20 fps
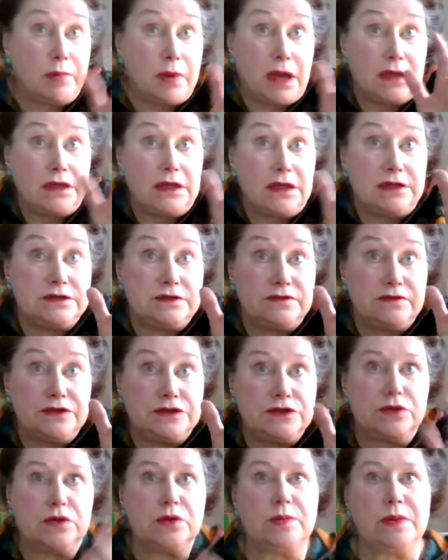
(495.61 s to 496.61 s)
an
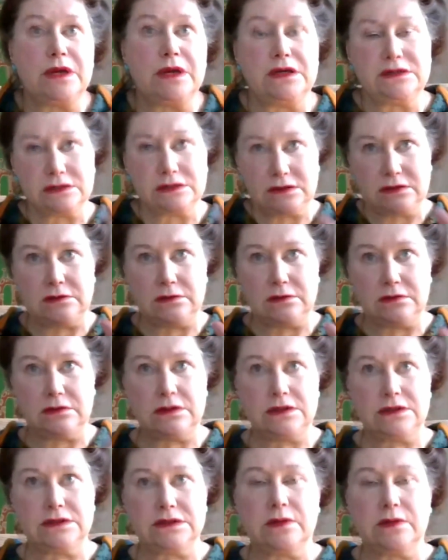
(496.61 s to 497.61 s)
individual person
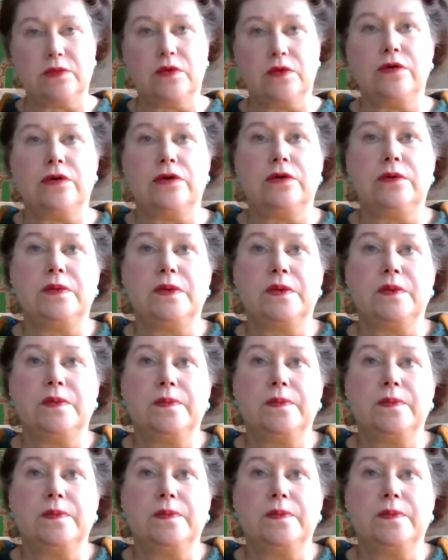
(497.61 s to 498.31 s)
or in some group?